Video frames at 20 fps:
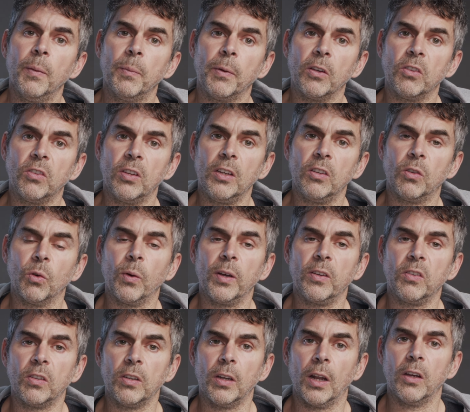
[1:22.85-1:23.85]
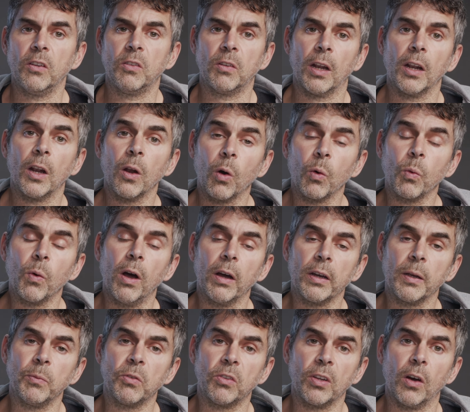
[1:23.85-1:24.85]
because he's always you know he's done a lot of
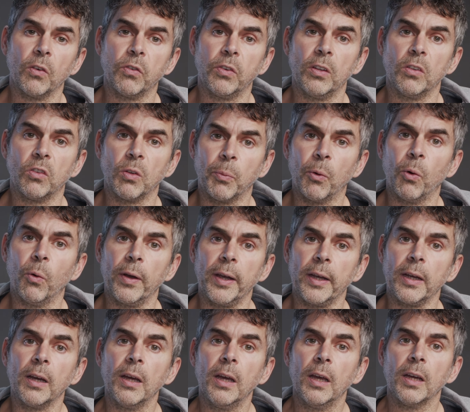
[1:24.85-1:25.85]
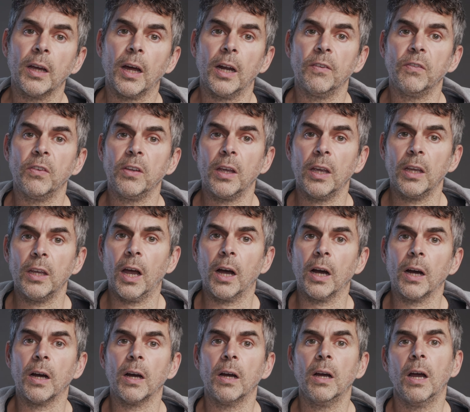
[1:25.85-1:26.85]
work himself in supporting kind of
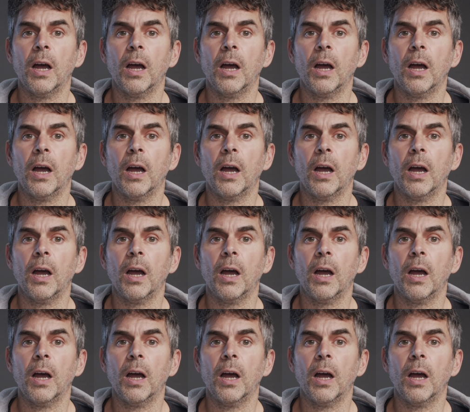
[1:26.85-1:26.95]
young